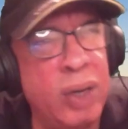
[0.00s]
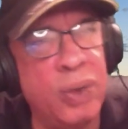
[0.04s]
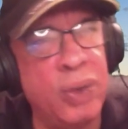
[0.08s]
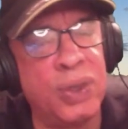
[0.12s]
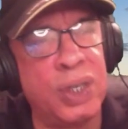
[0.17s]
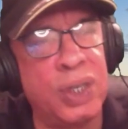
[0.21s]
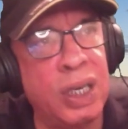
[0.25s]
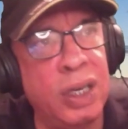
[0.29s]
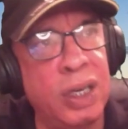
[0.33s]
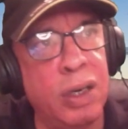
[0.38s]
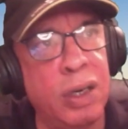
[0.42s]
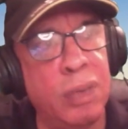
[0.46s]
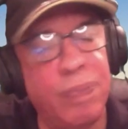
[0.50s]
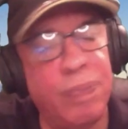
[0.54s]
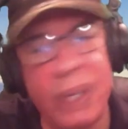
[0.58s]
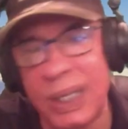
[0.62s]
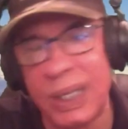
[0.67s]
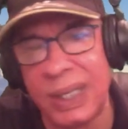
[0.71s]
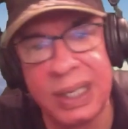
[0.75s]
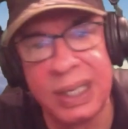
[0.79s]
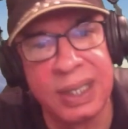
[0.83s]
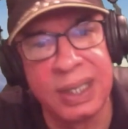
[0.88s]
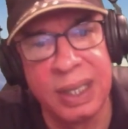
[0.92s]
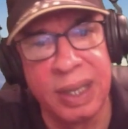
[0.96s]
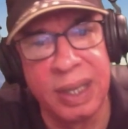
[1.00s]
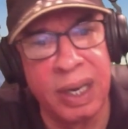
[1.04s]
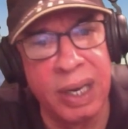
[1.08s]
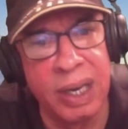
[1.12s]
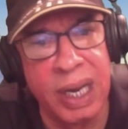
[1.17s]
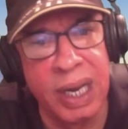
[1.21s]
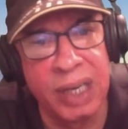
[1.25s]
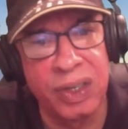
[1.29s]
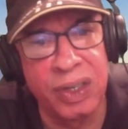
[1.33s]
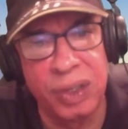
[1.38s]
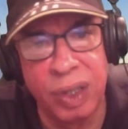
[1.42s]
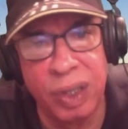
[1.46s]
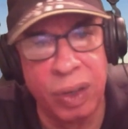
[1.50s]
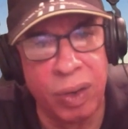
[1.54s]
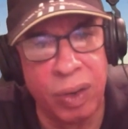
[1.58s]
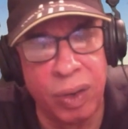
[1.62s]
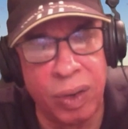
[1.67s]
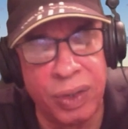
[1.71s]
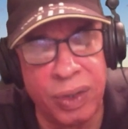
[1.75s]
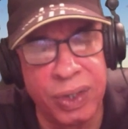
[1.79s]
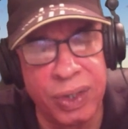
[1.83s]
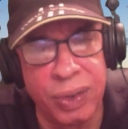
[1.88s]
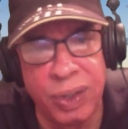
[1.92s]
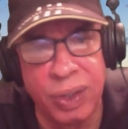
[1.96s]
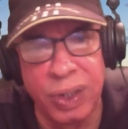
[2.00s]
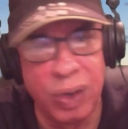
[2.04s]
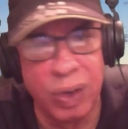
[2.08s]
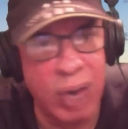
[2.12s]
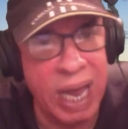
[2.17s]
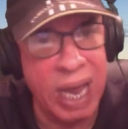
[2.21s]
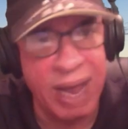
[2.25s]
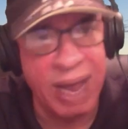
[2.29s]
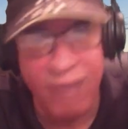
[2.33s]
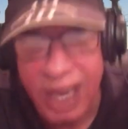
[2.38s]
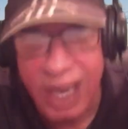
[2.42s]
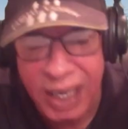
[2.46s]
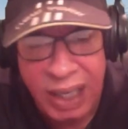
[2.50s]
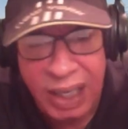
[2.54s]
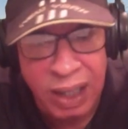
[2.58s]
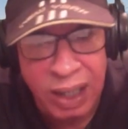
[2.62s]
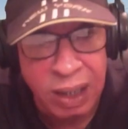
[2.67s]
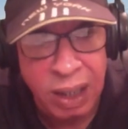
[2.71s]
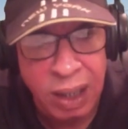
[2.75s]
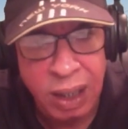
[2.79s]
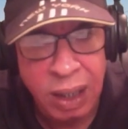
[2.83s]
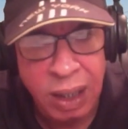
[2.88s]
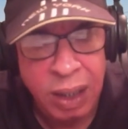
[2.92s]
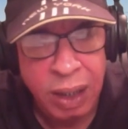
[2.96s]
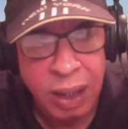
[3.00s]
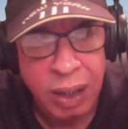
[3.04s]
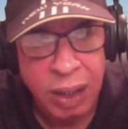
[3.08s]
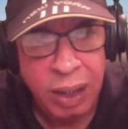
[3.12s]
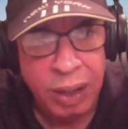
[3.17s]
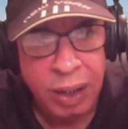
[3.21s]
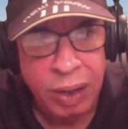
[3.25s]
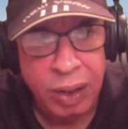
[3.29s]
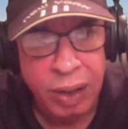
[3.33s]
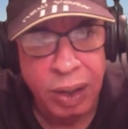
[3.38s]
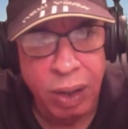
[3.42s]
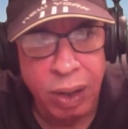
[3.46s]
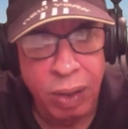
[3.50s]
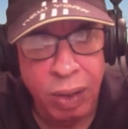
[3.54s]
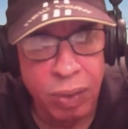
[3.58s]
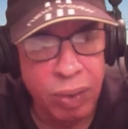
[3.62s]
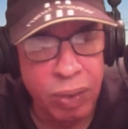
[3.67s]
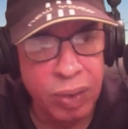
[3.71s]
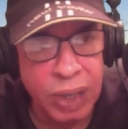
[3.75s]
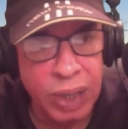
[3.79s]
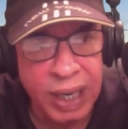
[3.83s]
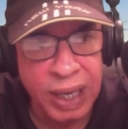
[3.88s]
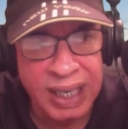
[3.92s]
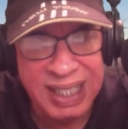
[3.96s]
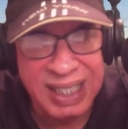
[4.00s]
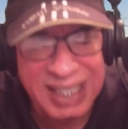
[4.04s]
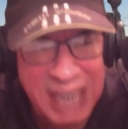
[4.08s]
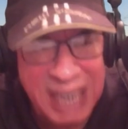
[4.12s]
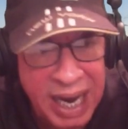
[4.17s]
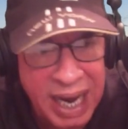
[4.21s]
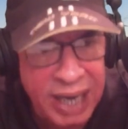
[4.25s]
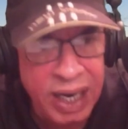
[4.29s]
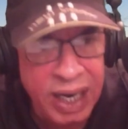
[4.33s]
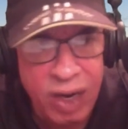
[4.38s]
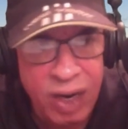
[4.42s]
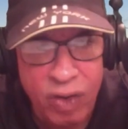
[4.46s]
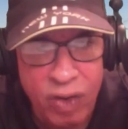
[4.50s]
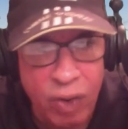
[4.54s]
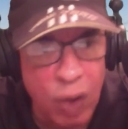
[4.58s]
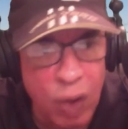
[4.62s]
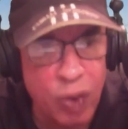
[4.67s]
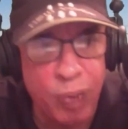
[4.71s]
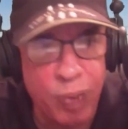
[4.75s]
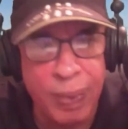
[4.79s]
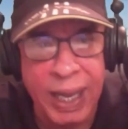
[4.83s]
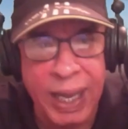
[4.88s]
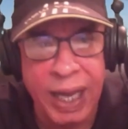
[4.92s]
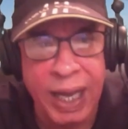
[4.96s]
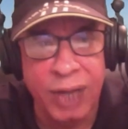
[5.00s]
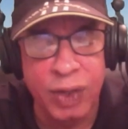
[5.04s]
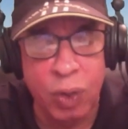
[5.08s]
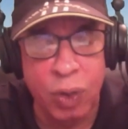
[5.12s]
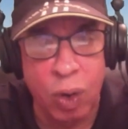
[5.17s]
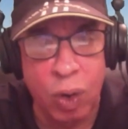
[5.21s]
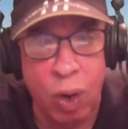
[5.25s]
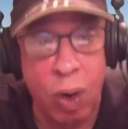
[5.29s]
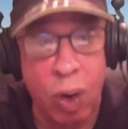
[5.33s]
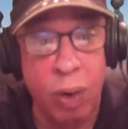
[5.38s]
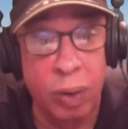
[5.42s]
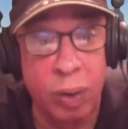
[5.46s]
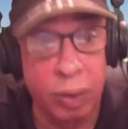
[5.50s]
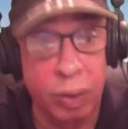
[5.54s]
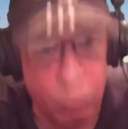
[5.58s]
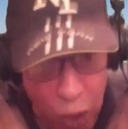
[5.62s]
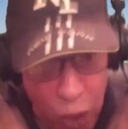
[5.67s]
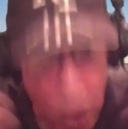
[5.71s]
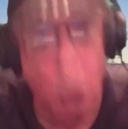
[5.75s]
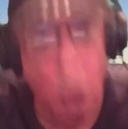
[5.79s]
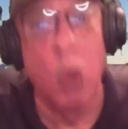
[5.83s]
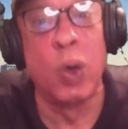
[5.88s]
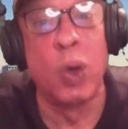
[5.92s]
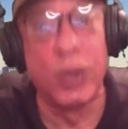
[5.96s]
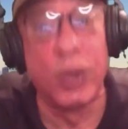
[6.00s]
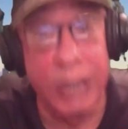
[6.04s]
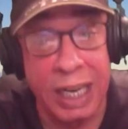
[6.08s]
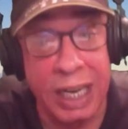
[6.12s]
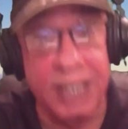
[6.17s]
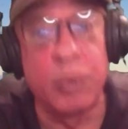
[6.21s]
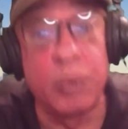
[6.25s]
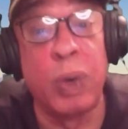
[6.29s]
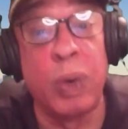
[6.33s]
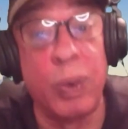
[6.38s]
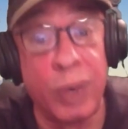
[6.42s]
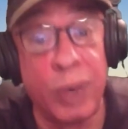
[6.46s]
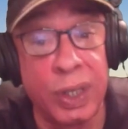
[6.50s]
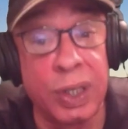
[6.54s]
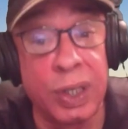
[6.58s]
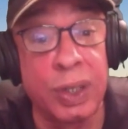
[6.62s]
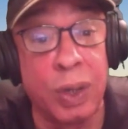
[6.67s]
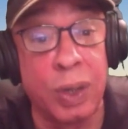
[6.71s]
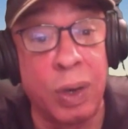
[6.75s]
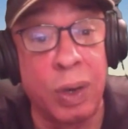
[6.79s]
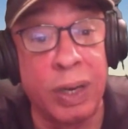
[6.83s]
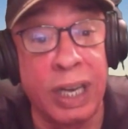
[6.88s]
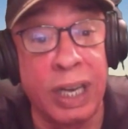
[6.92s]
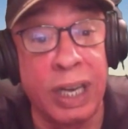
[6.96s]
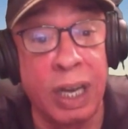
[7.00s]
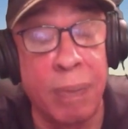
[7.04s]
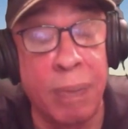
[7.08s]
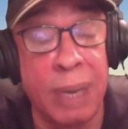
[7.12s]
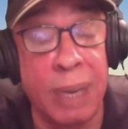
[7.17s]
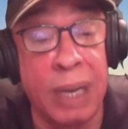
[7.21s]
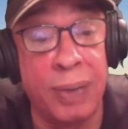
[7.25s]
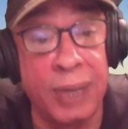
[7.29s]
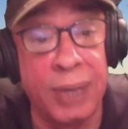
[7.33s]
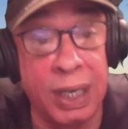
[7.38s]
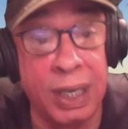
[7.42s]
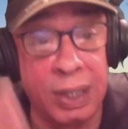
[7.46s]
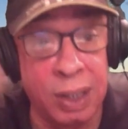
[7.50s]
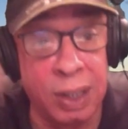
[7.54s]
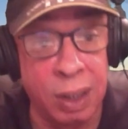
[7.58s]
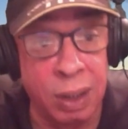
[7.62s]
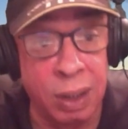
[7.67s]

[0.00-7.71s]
see your business in the next year or two? Do you have any, exciting growth plans or goals, as we were just talking about, that